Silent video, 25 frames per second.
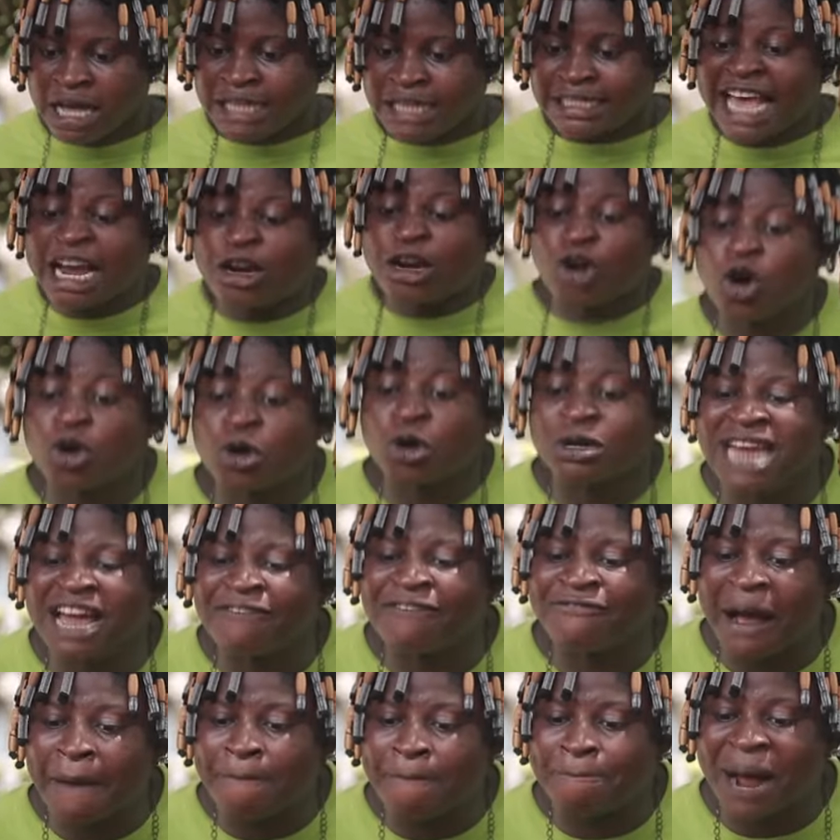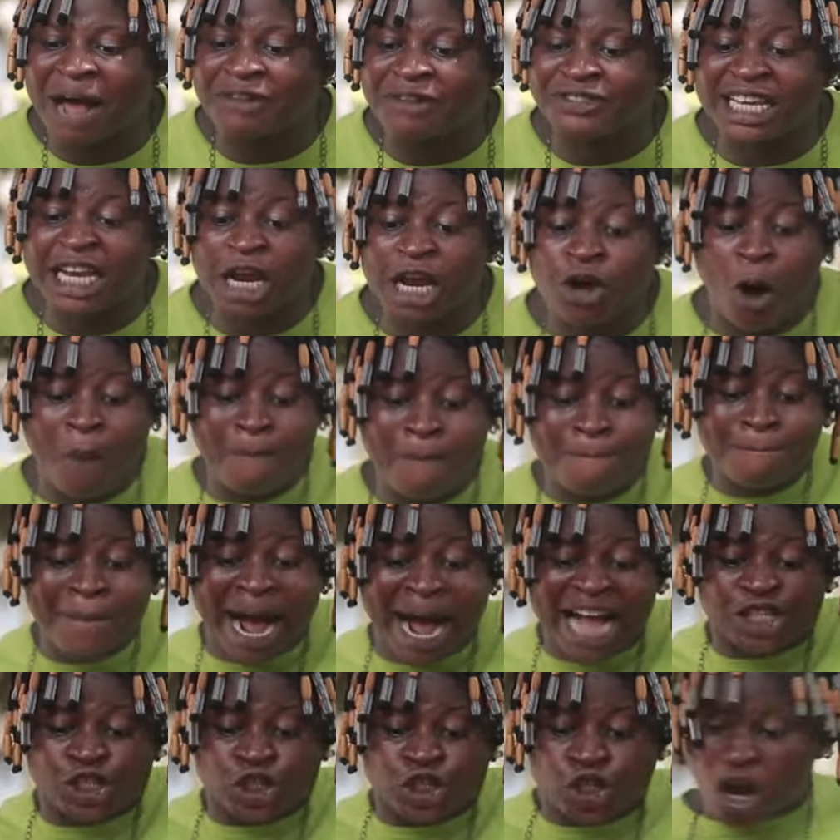Say kum never bath. Say they go
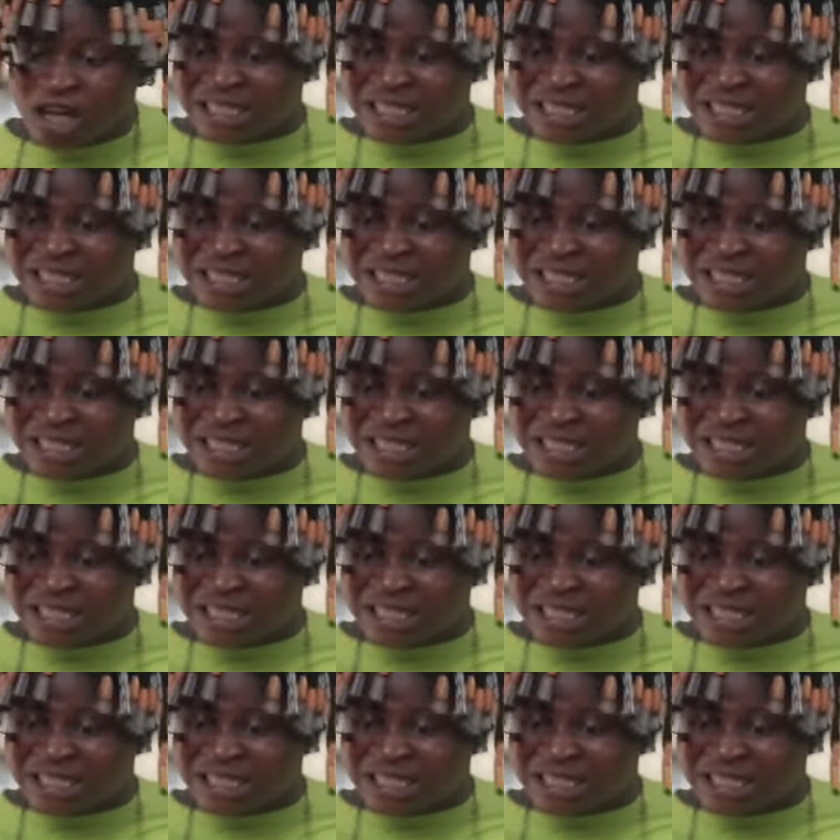mash